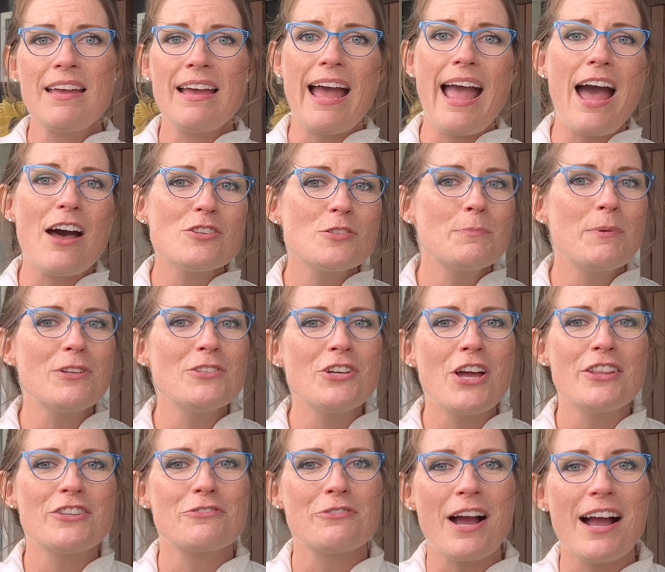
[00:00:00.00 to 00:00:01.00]
A house built
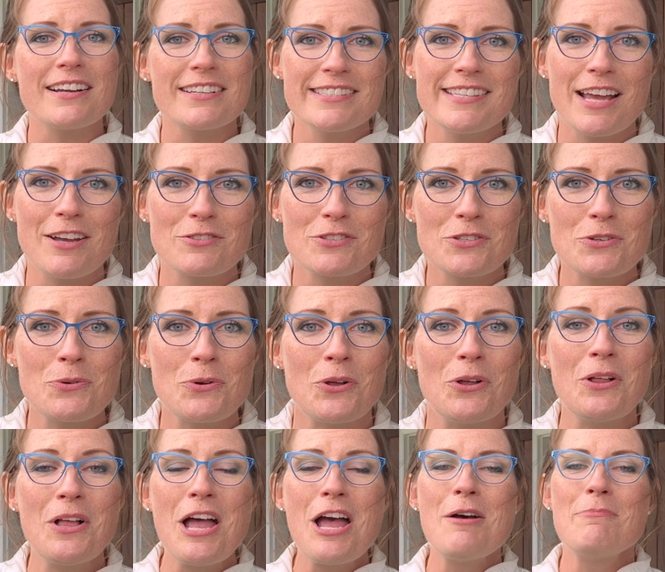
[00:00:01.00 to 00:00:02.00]
on the rock sounds
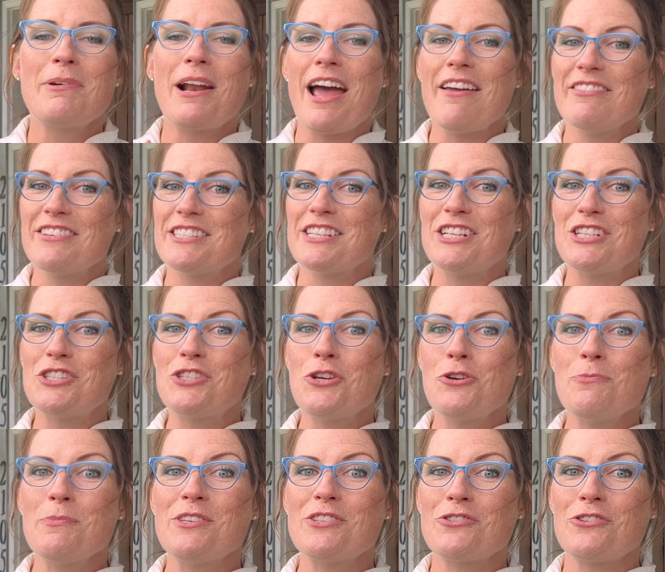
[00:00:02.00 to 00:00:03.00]
cool, but I visited
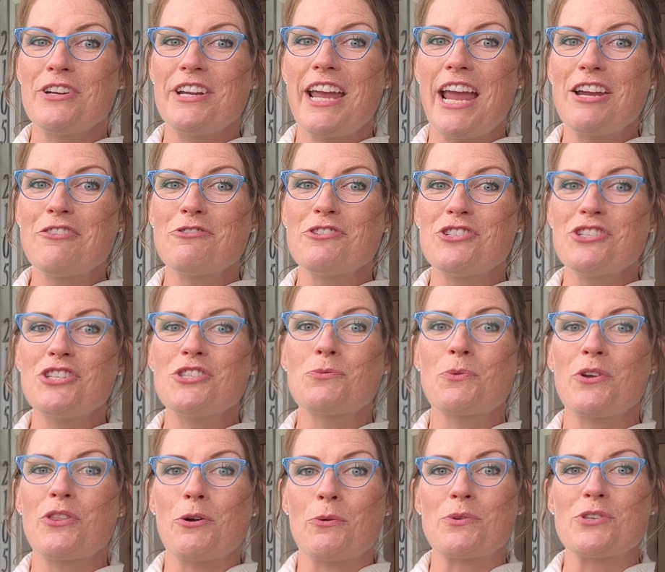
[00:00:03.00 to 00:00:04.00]
2 Missouri acreages
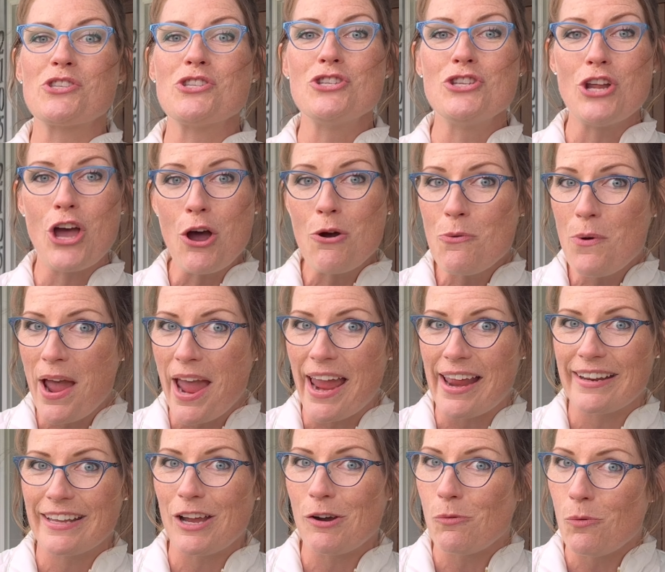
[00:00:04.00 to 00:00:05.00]
where there was no
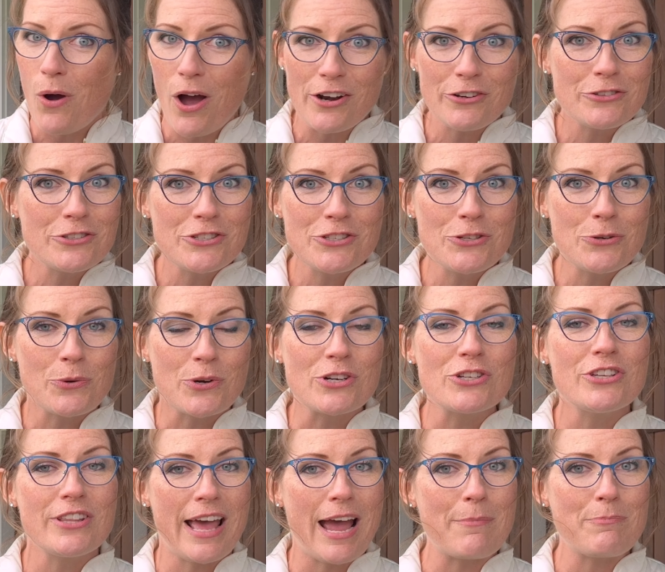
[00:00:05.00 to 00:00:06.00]
way to get water or sewer
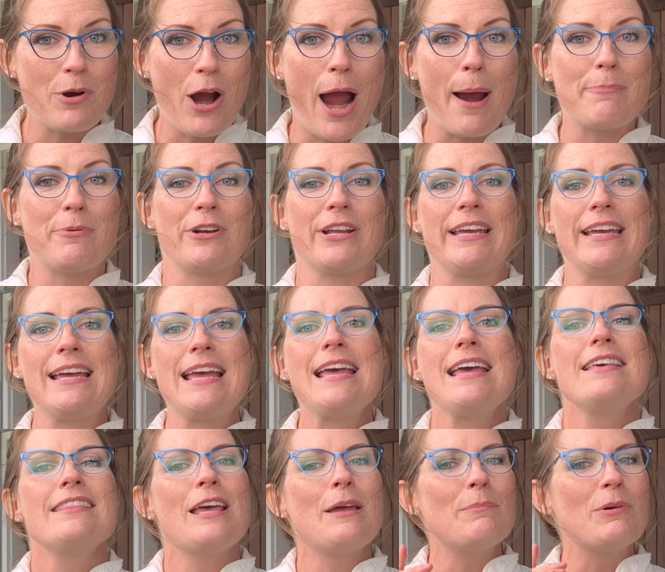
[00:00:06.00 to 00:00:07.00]
to that property.
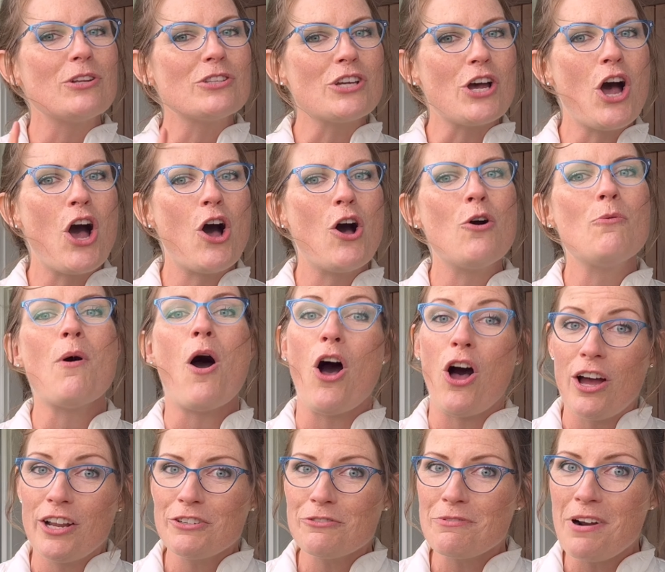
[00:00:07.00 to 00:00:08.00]
They built a home
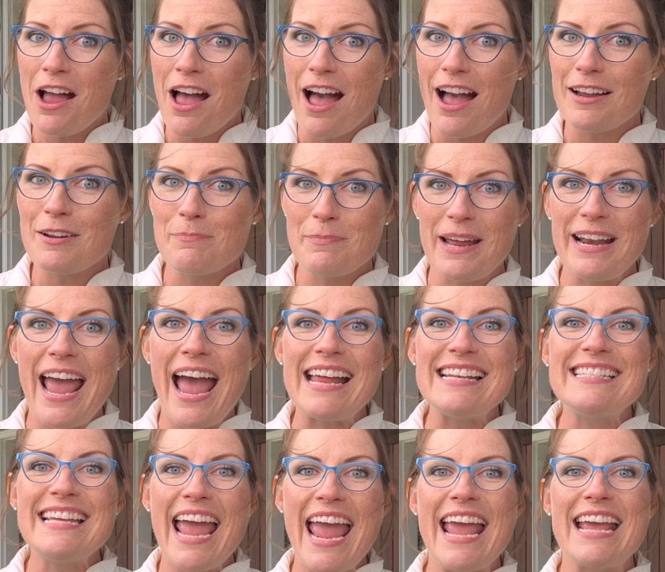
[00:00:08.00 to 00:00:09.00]
on a rock but
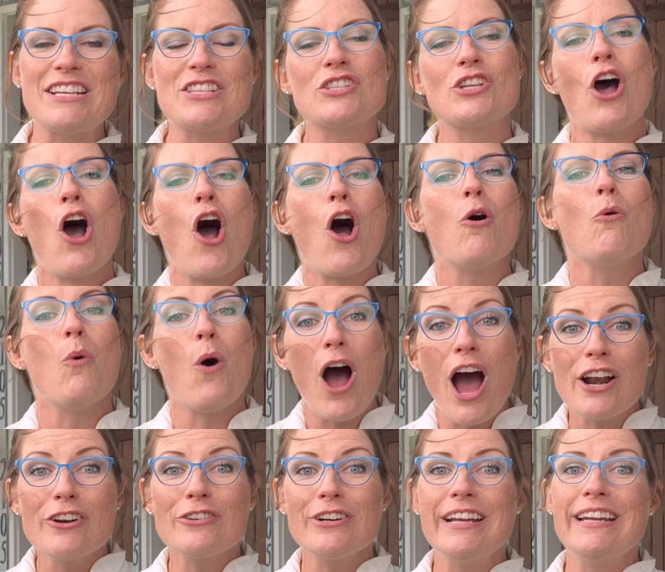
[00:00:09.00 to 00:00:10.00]
had tanks to haul
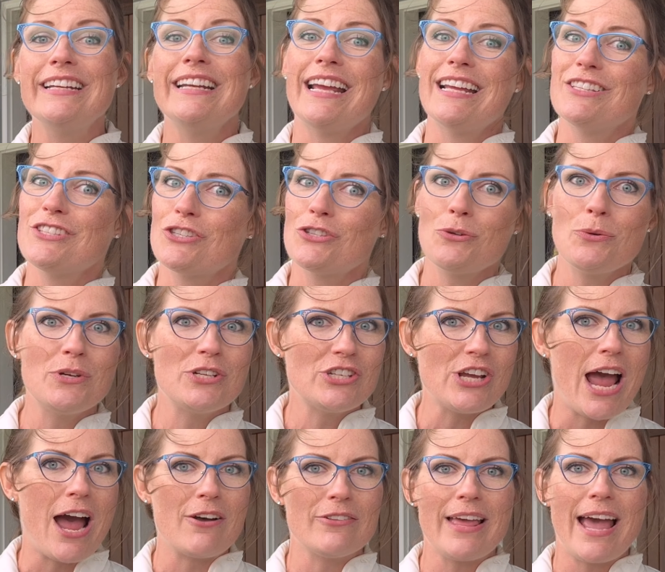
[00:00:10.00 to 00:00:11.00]
water in and sewage
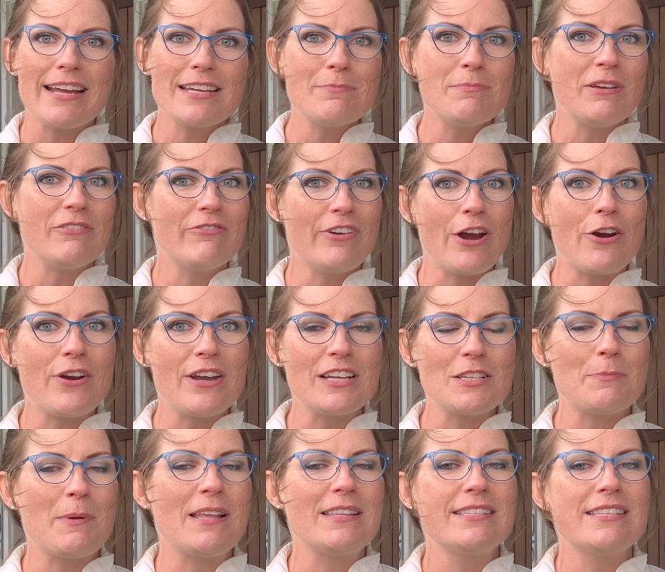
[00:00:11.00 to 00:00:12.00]
out. That can be very
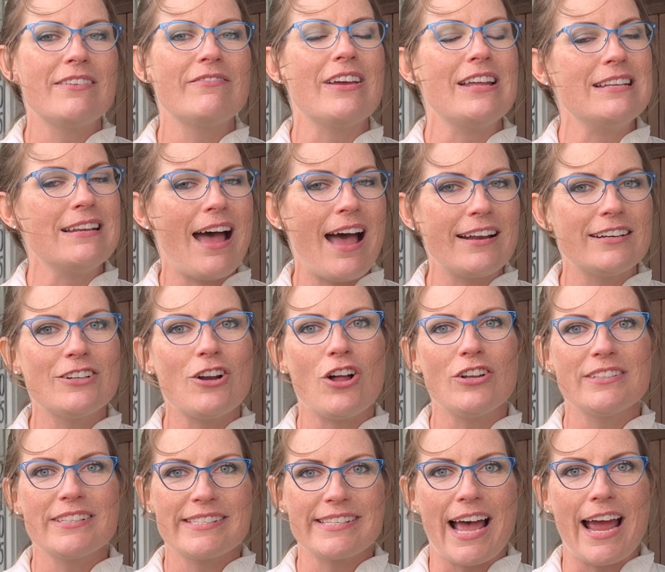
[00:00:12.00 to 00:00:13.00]
expensive and not at
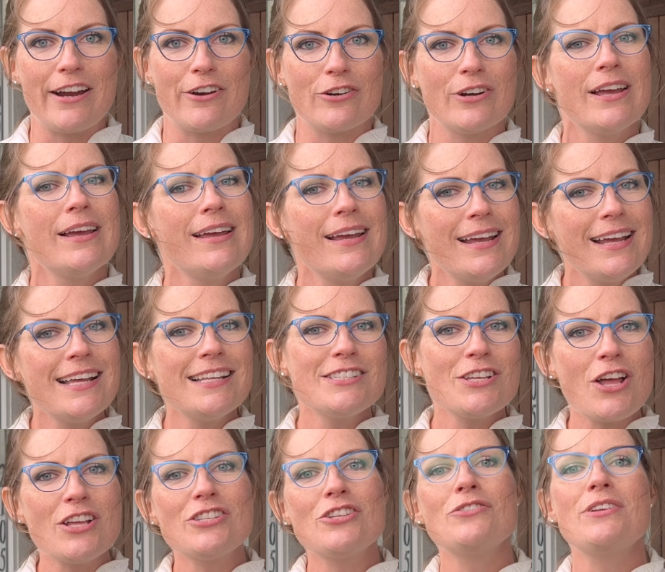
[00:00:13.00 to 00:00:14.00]
all desired. It's
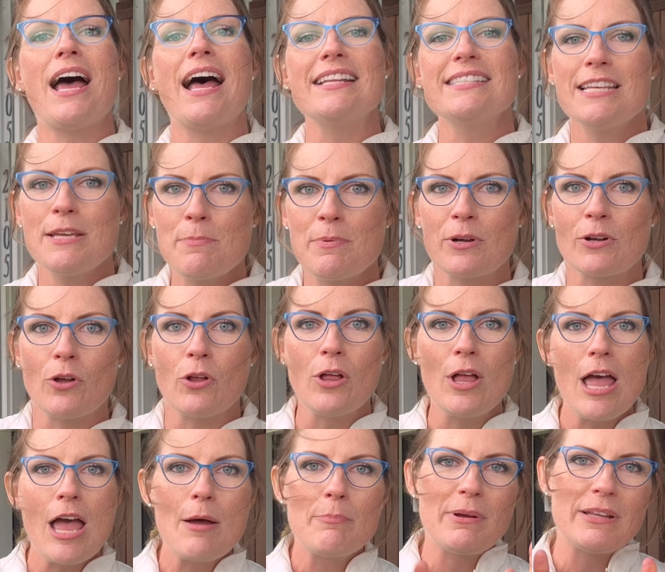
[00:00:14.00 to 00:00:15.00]
also not typical,
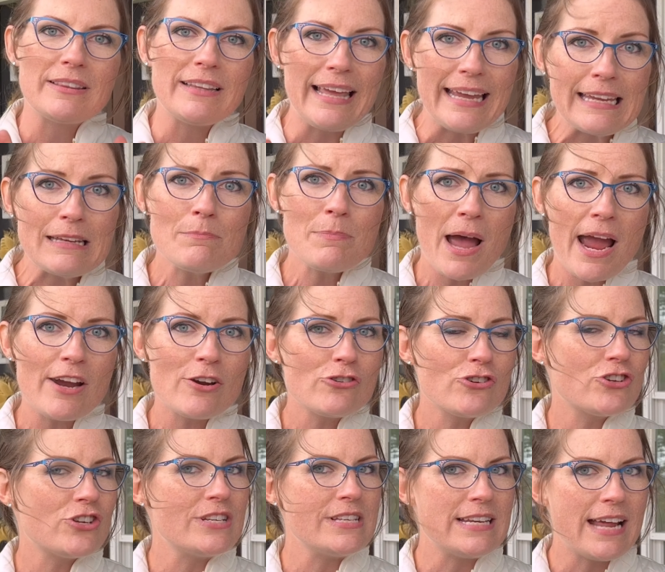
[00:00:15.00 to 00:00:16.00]
but land
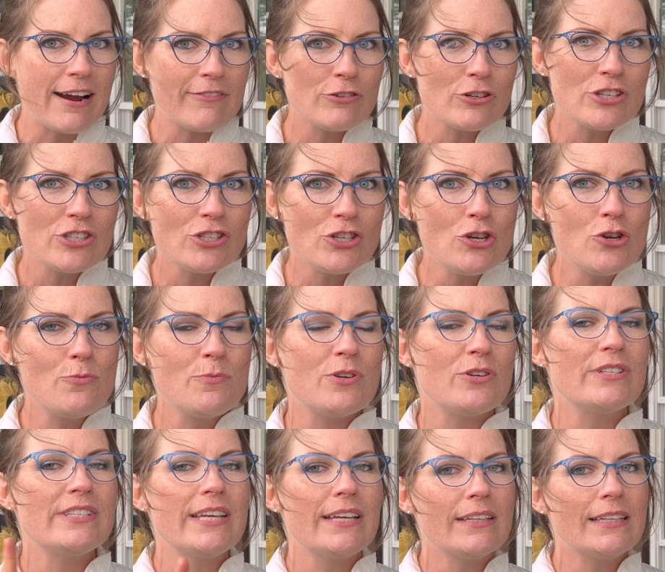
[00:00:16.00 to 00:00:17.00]
buyers should never assume
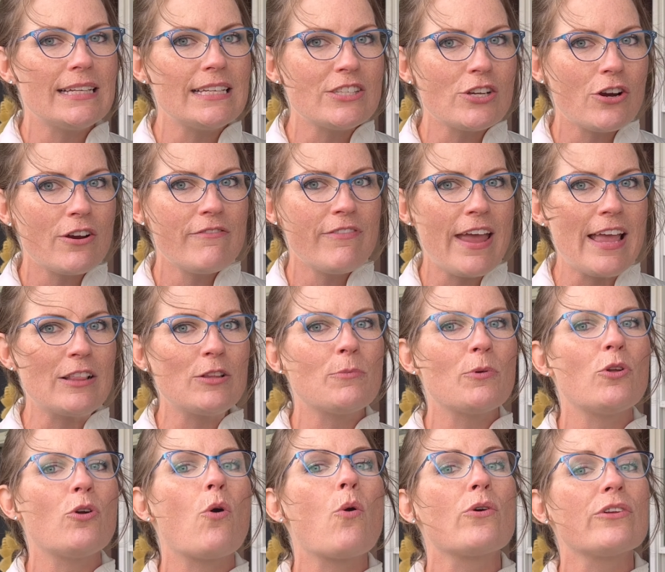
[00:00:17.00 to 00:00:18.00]
utilities are
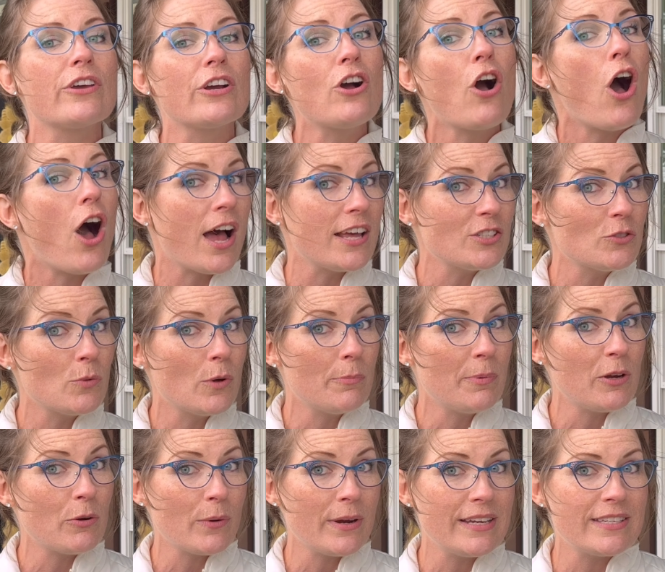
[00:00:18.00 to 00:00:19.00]
available or the cost will
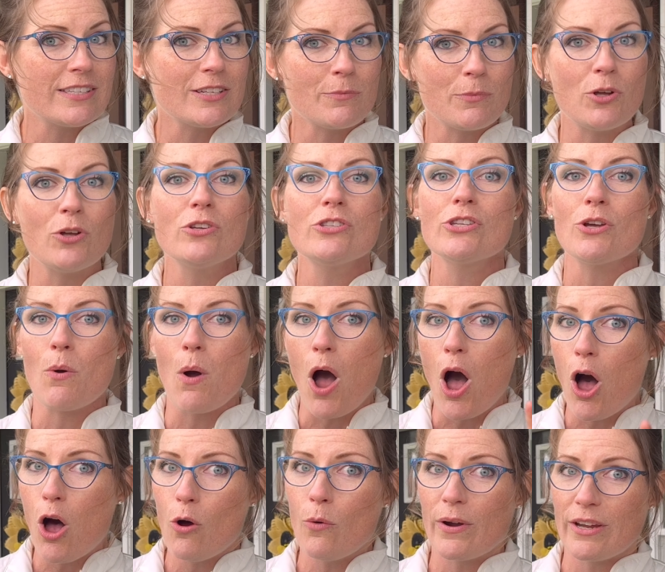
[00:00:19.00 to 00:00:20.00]
be reasonable, so
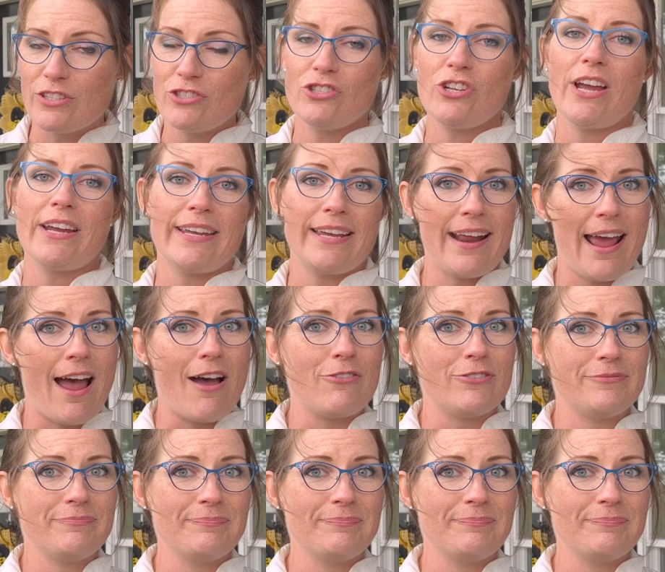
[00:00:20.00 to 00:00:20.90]
always check it out.